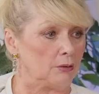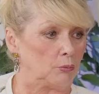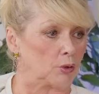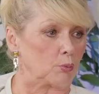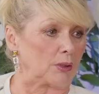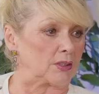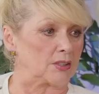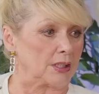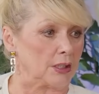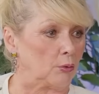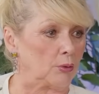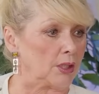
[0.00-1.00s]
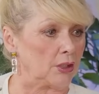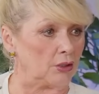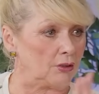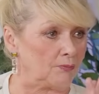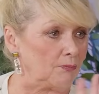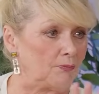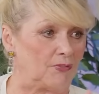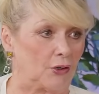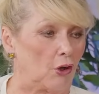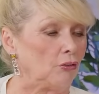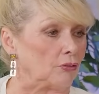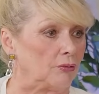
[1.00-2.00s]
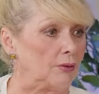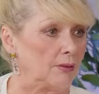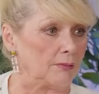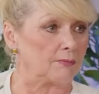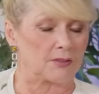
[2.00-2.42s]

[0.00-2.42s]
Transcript: with one single and then you're forgotten. Exactly.